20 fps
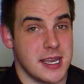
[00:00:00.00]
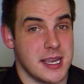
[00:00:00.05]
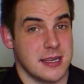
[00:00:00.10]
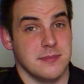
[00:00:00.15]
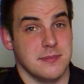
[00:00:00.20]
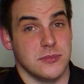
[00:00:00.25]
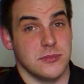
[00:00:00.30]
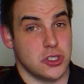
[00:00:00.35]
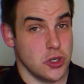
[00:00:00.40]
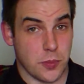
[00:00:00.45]
him
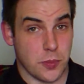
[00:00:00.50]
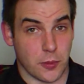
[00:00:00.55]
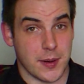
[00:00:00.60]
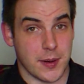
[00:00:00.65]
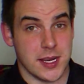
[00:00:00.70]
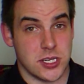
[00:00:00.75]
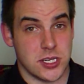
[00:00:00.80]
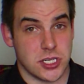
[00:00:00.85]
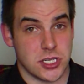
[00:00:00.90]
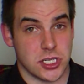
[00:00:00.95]
super
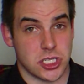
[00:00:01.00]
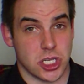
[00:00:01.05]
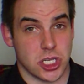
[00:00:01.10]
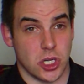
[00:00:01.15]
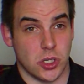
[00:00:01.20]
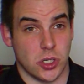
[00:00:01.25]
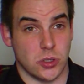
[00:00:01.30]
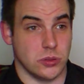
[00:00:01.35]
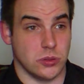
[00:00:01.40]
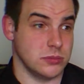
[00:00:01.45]
rich,
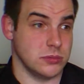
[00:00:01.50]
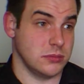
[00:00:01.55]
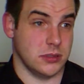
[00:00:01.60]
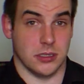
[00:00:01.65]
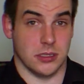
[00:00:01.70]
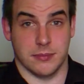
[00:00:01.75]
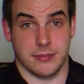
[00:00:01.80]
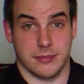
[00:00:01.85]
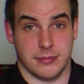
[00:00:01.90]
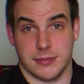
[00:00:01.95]
so,
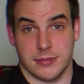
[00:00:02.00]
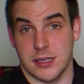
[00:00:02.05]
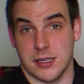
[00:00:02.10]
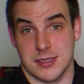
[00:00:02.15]
there's